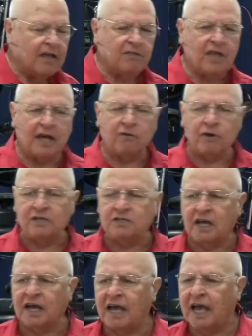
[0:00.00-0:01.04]
And they raised
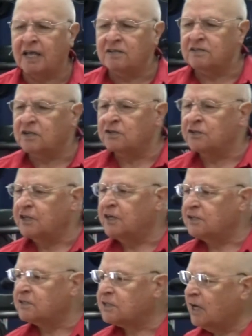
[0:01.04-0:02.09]
their hands, and
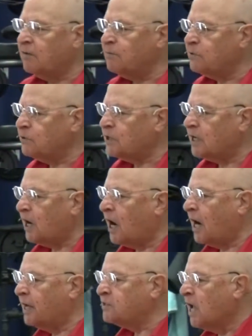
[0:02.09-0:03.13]
tears came to their
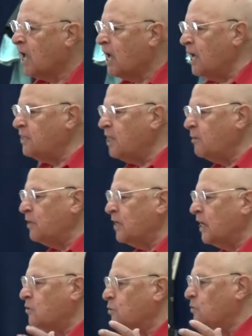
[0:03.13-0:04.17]
eyes, and they
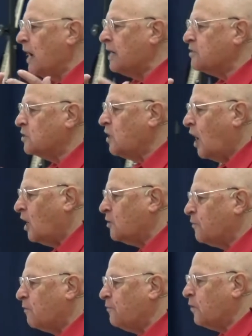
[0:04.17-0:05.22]
began to ask God for